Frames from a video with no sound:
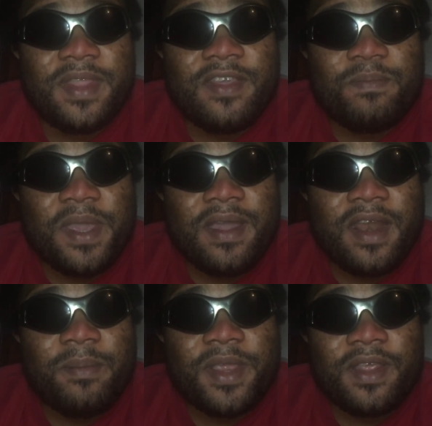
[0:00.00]
They speak
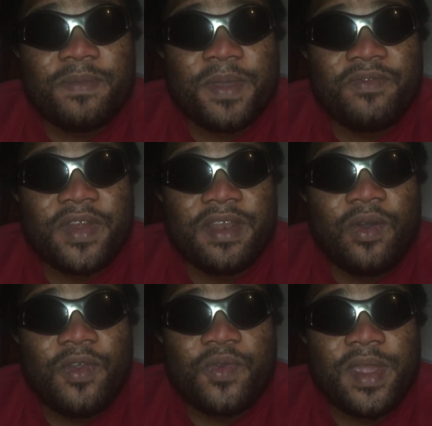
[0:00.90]
Arabic, they speak French,
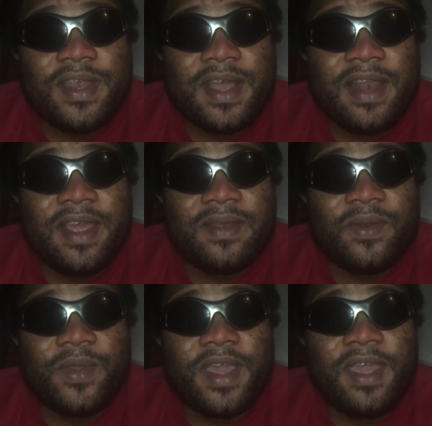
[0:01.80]
also Italian,
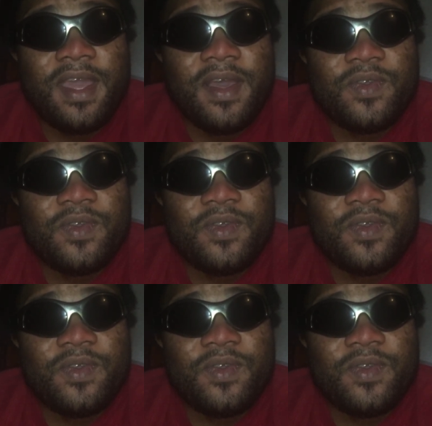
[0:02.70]
okay?